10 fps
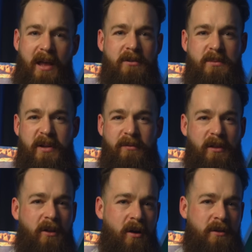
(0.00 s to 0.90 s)
that was a bit of a
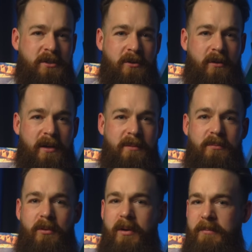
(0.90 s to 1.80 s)
long story,
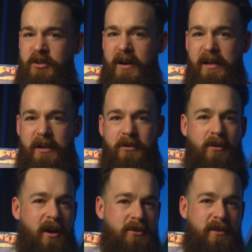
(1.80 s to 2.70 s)
but what I'm trying to get
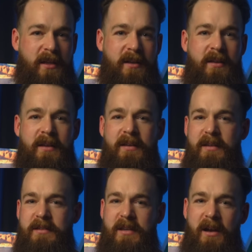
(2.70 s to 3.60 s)
across with it
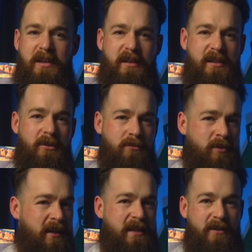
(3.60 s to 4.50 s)
is how you need to
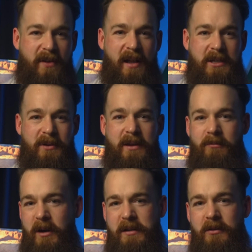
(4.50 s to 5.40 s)
really evaluate
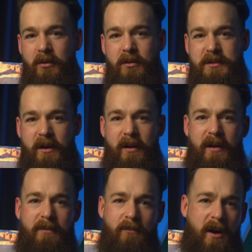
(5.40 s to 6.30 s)
what your goals
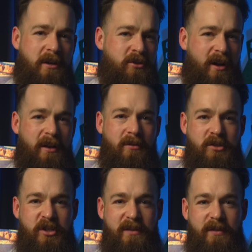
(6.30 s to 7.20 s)
are and why you're trying to
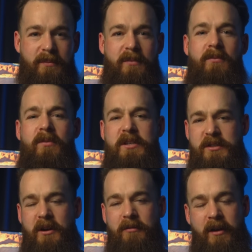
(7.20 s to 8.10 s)
achieve them when you
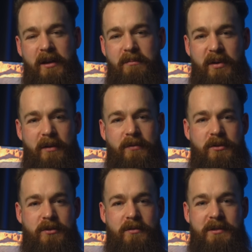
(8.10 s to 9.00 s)
start running in barefoot
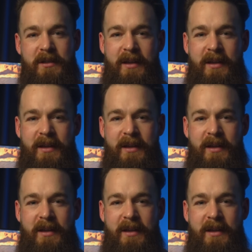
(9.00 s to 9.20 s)
shoes.